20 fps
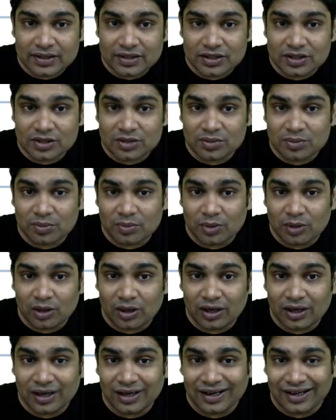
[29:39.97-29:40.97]

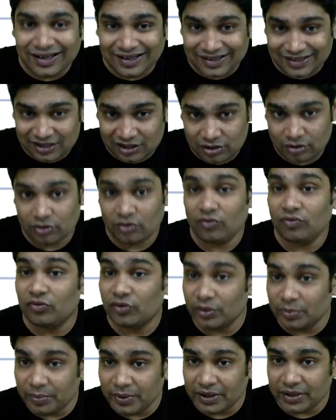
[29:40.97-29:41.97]
small r
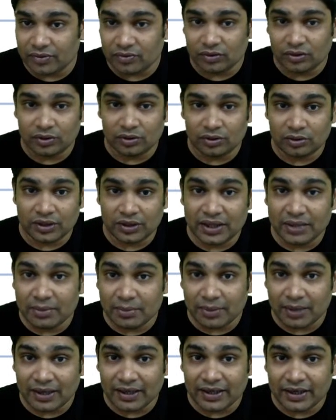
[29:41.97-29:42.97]
would be equal to dB
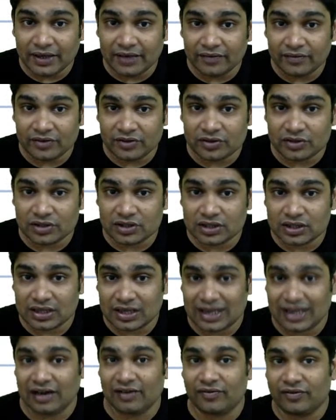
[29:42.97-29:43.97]
by dt, which was
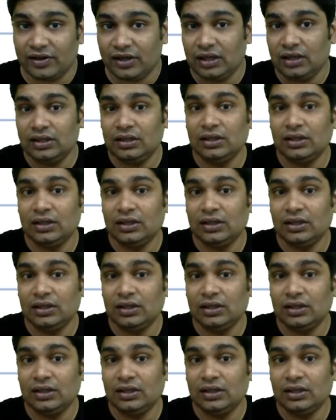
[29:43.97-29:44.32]
alpha.